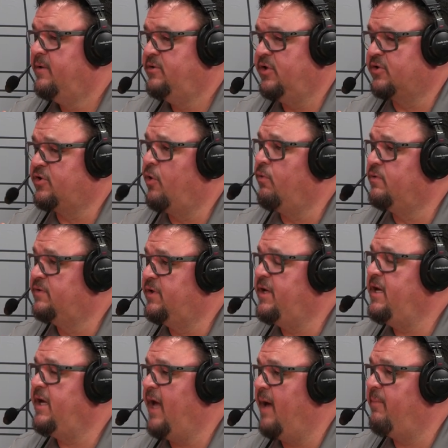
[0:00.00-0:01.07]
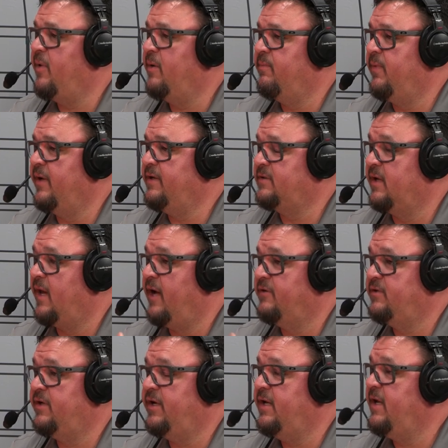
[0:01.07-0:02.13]
just holds the decap in place,
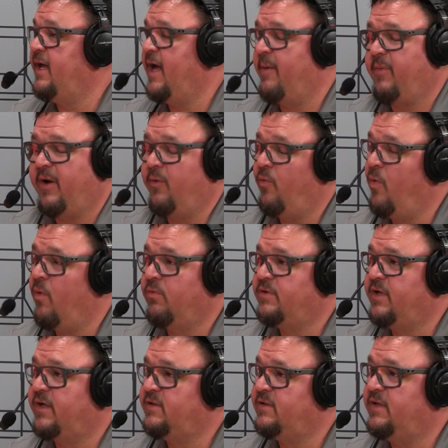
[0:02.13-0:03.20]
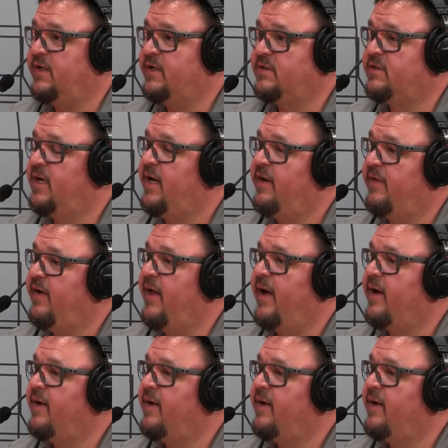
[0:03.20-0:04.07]
allows you to decap, and it won't touch the inside of the neck.